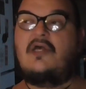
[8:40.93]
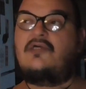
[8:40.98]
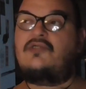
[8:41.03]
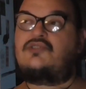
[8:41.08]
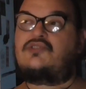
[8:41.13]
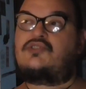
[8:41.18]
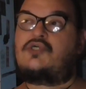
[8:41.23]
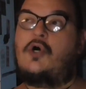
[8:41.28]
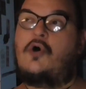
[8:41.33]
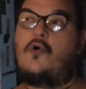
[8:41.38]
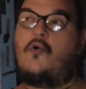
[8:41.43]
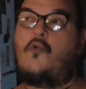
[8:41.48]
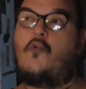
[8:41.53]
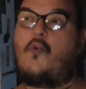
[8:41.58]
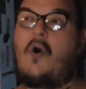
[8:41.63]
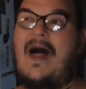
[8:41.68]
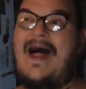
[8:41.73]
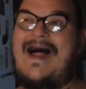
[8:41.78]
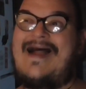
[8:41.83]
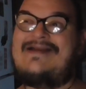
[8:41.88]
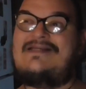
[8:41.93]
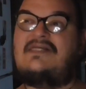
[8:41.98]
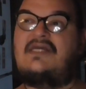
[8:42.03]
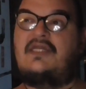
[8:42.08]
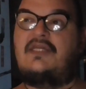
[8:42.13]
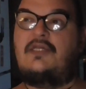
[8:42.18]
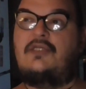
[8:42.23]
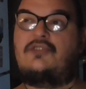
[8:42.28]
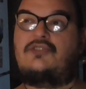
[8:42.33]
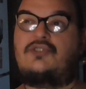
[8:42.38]
So I
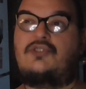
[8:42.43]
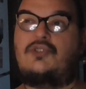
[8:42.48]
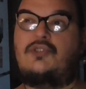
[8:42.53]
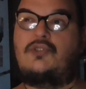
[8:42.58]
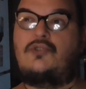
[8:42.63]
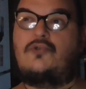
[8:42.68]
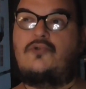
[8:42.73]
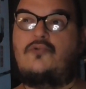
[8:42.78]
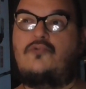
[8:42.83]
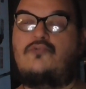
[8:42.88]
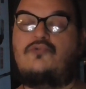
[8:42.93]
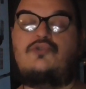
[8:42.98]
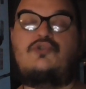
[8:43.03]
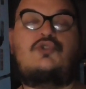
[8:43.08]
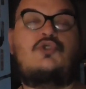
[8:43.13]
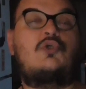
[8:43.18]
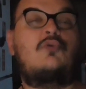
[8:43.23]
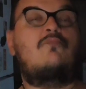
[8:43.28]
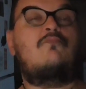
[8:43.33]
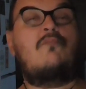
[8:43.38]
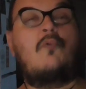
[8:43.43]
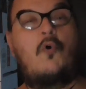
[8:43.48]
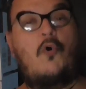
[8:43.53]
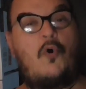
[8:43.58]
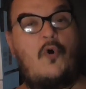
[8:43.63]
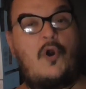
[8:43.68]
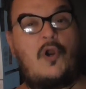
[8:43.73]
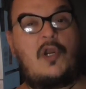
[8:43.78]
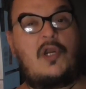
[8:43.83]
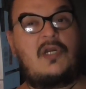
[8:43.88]
needed to do
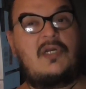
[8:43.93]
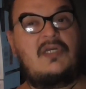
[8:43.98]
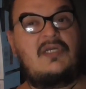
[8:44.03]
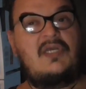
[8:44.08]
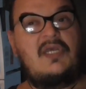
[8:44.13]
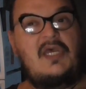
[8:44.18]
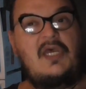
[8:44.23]
more